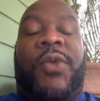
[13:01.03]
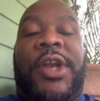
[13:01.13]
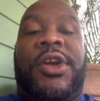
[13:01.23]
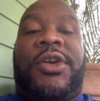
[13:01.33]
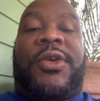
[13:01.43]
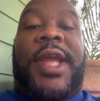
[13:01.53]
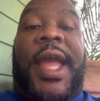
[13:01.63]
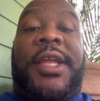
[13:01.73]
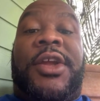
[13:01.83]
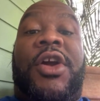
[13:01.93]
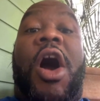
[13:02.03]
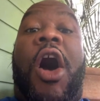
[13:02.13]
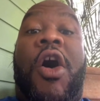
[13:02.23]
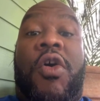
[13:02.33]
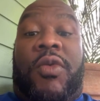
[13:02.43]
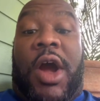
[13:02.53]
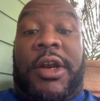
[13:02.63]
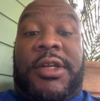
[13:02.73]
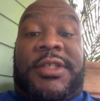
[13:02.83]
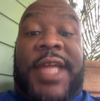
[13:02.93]
where you're creating your own
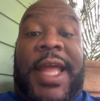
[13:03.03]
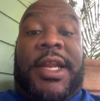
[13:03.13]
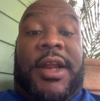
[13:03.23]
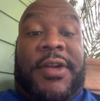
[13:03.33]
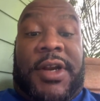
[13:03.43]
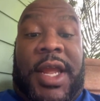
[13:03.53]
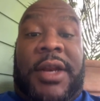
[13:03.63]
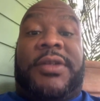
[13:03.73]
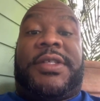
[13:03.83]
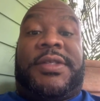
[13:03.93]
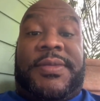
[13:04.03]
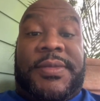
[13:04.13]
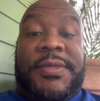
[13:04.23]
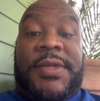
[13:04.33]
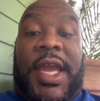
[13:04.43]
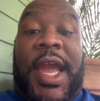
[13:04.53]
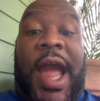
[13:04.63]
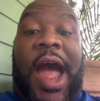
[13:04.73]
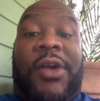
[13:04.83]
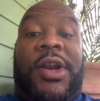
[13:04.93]
understanding of their energy
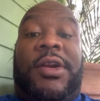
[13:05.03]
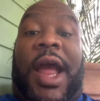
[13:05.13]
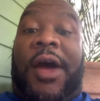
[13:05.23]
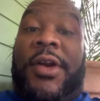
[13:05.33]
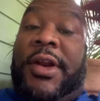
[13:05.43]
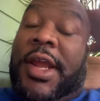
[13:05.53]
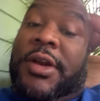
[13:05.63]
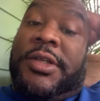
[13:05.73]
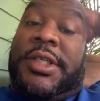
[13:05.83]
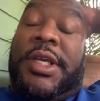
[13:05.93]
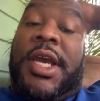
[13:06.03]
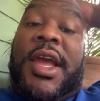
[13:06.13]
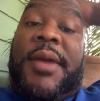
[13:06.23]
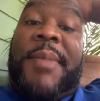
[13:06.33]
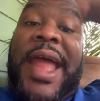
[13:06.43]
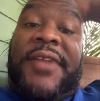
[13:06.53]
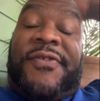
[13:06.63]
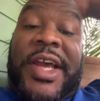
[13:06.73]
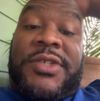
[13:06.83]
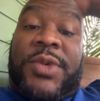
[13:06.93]
and how their energy
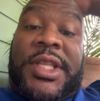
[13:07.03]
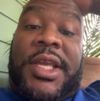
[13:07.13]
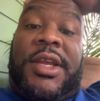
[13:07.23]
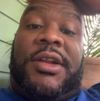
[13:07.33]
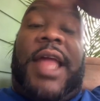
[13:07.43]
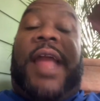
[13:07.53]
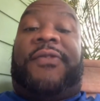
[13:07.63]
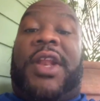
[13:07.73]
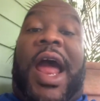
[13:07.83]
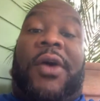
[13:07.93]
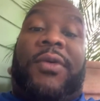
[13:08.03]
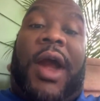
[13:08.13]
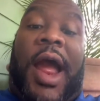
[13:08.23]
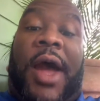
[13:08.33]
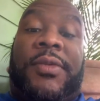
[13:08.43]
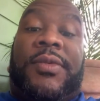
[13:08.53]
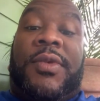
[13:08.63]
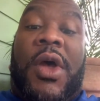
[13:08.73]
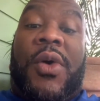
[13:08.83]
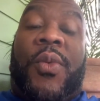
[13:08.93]
manifests within your life and
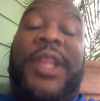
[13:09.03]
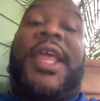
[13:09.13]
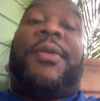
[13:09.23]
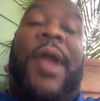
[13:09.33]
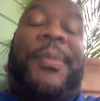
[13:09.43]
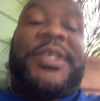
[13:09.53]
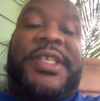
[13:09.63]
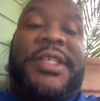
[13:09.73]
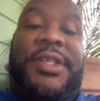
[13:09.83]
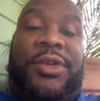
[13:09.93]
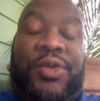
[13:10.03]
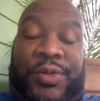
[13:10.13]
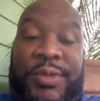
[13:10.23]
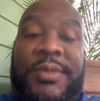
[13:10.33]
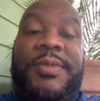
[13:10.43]
what they represent to you.